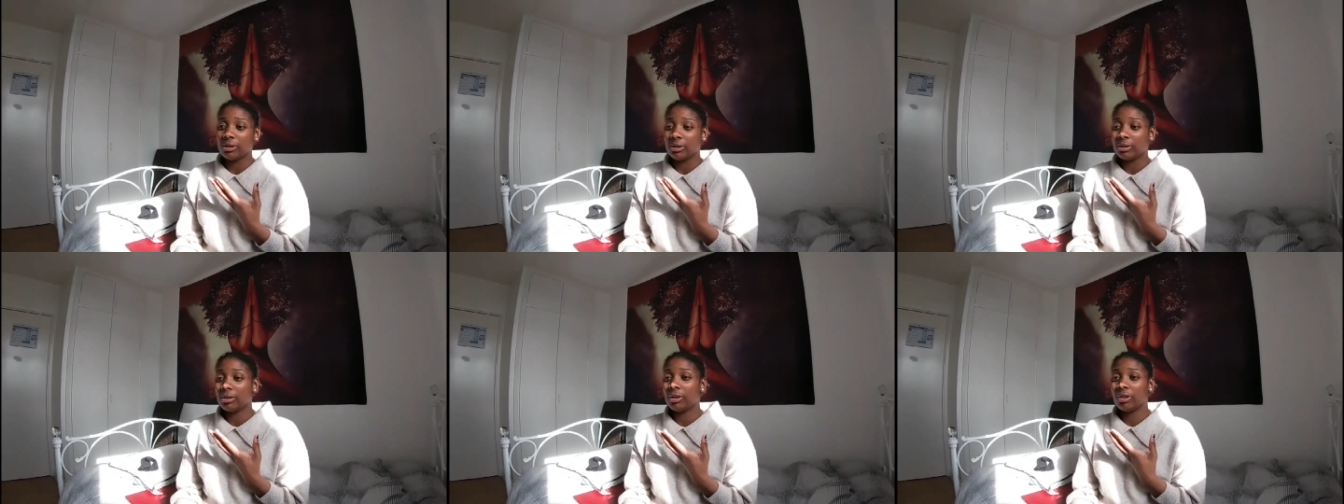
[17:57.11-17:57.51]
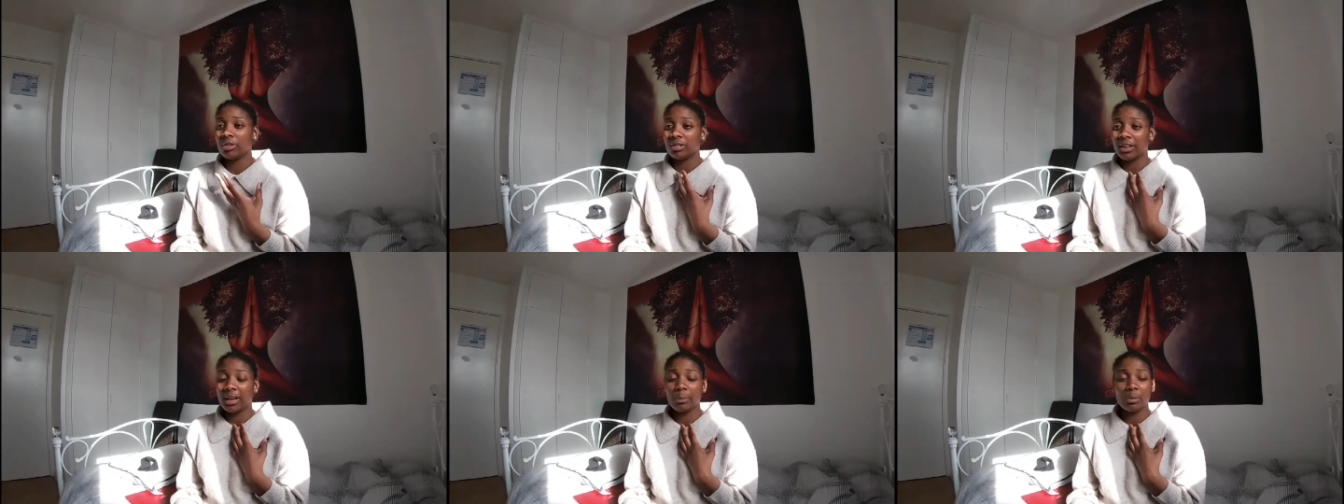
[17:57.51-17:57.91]

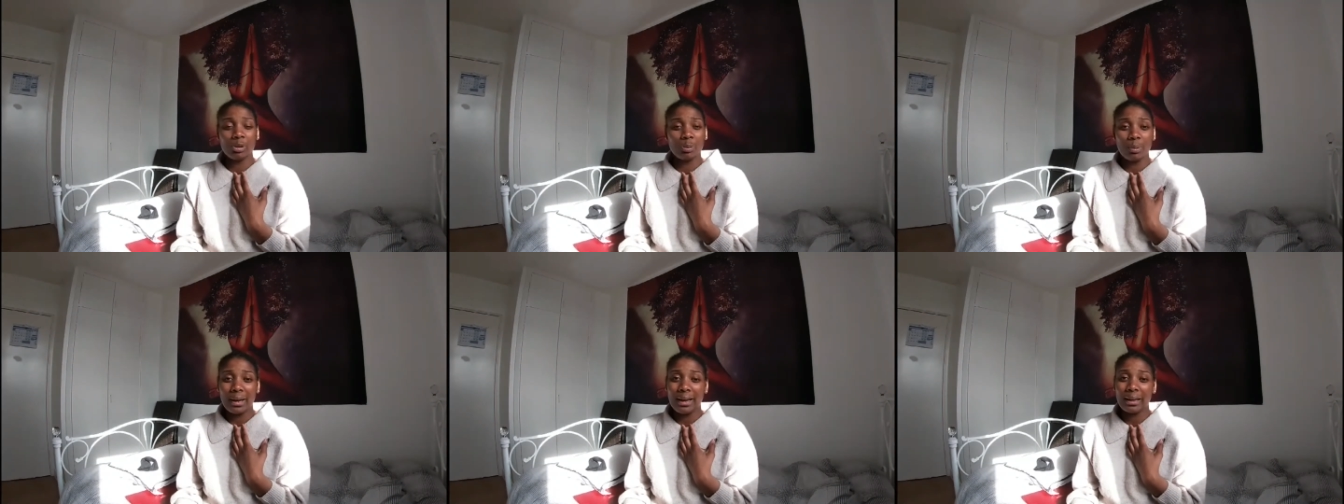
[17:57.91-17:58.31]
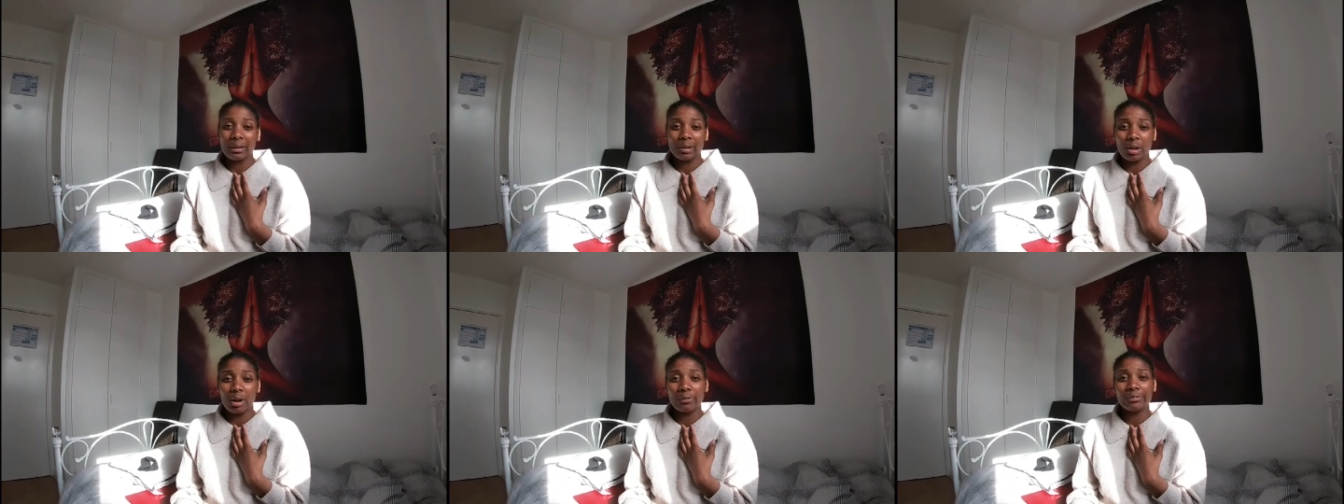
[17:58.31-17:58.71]
Ukraine was where a
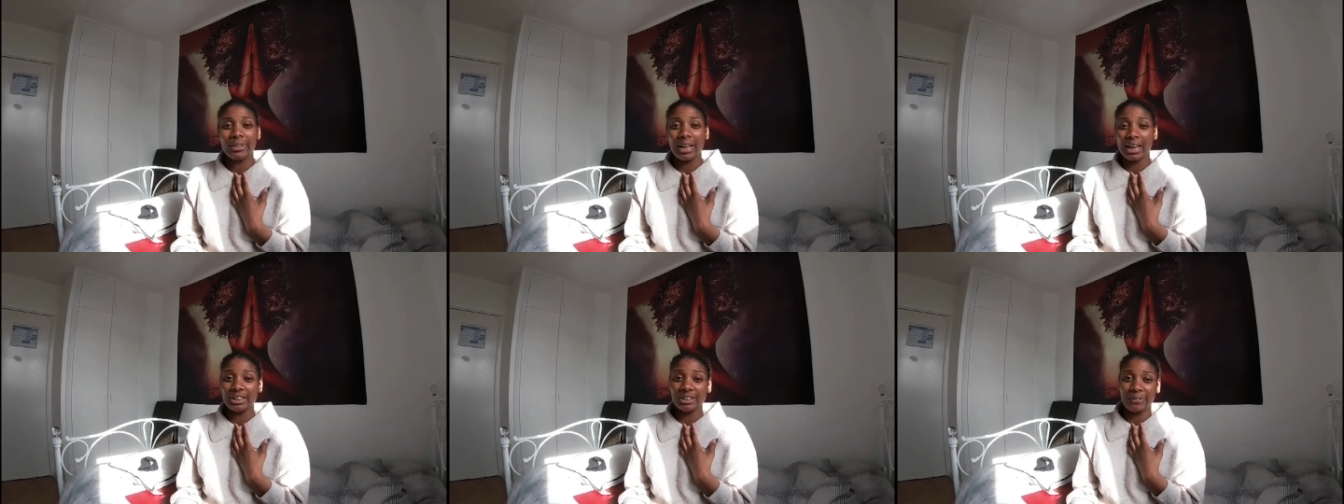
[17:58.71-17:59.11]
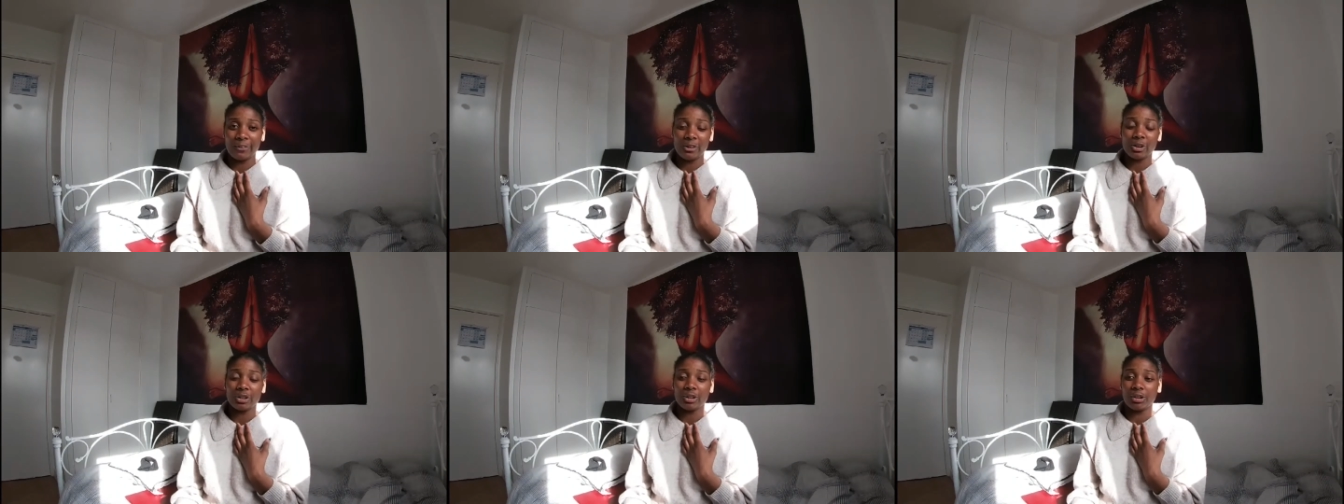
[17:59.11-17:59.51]
lot of Nigerian
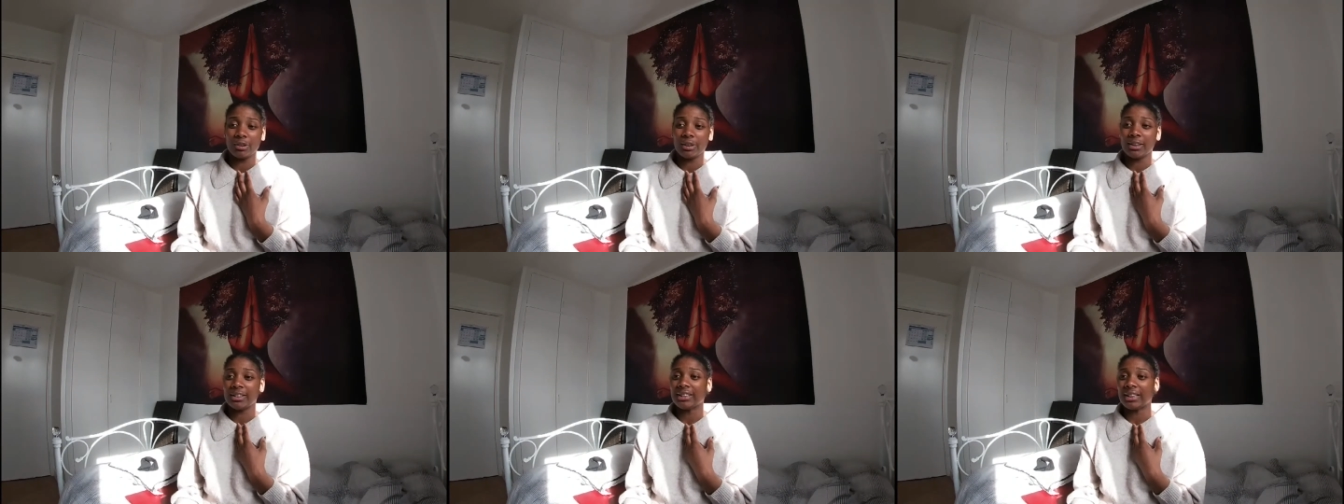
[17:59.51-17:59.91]
students